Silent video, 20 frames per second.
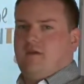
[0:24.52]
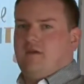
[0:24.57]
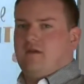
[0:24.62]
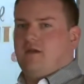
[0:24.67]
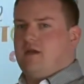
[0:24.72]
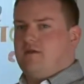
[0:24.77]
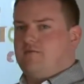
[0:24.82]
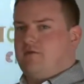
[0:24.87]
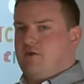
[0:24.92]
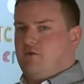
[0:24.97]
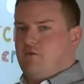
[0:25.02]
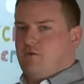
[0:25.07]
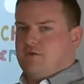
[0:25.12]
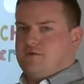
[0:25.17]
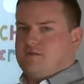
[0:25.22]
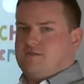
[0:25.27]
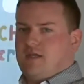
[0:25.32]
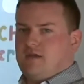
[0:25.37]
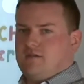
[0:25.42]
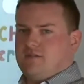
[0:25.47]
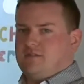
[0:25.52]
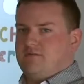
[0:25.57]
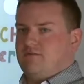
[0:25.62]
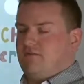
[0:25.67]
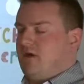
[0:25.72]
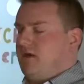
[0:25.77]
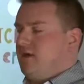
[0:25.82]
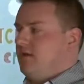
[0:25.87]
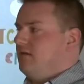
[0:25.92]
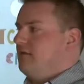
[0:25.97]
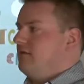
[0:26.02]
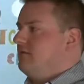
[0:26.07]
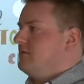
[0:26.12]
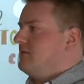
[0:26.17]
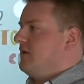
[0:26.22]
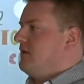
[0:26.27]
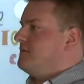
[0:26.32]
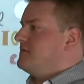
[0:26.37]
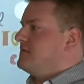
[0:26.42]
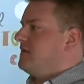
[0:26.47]
kind of a north-south divide in
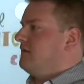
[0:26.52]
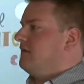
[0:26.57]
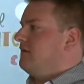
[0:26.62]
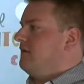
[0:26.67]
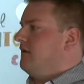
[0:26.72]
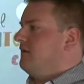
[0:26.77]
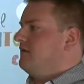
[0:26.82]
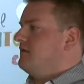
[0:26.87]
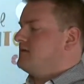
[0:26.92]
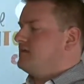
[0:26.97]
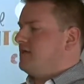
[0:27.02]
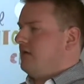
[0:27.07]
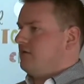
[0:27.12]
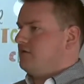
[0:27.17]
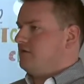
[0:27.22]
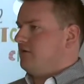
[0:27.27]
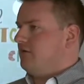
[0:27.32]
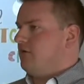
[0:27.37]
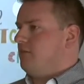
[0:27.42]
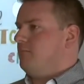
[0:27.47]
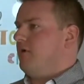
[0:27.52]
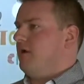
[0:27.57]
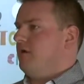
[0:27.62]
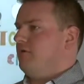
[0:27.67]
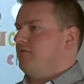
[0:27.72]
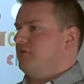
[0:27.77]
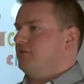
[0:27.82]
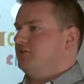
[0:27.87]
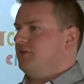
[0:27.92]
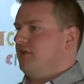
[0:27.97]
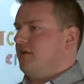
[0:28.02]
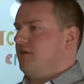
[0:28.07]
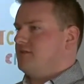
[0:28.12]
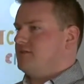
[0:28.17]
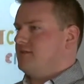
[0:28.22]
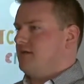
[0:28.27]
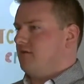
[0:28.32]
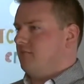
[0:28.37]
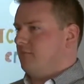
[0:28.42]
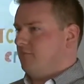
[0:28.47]
terms that the southern part of our shire
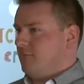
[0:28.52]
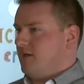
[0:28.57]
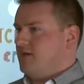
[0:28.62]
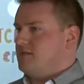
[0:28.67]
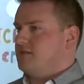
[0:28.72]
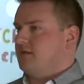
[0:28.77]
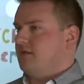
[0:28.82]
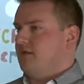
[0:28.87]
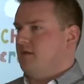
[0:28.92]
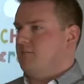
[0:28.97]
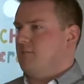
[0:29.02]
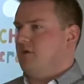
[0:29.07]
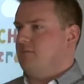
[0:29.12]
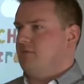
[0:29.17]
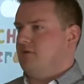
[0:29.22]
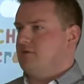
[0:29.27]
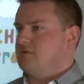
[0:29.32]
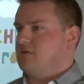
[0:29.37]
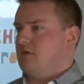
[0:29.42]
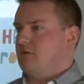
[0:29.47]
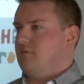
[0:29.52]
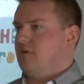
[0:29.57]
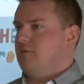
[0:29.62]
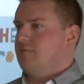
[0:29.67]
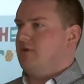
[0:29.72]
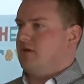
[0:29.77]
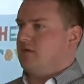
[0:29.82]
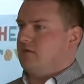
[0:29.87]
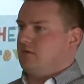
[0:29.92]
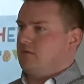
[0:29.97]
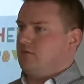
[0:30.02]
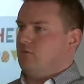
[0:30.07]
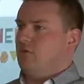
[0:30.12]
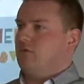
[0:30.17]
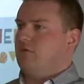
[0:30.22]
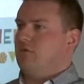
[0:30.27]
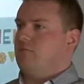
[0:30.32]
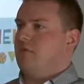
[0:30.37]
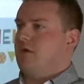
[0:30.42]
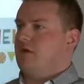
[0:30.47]
is now basically a Melbourne suburb and the
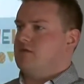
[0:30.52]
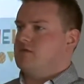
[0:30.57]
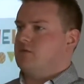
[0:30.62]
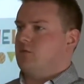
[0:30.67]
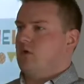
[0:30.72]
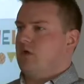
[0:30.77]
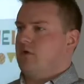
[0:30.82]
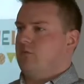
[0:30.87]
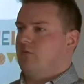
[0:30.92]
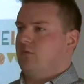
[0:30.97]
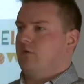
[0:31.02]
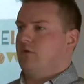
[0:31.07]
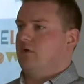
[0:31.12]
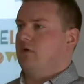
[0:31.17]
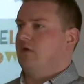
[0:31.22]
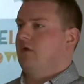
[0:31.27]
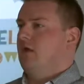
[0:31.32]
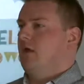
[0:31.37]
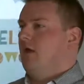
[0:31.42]
northern part is quite rural.